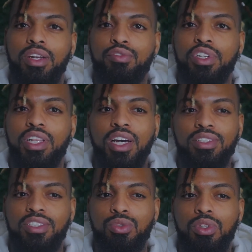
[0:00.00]
of realize
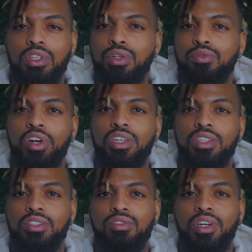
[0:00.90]
that you were a little
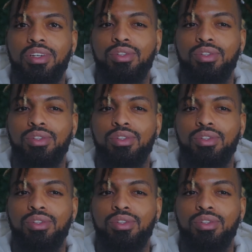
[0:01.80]
reckless, right?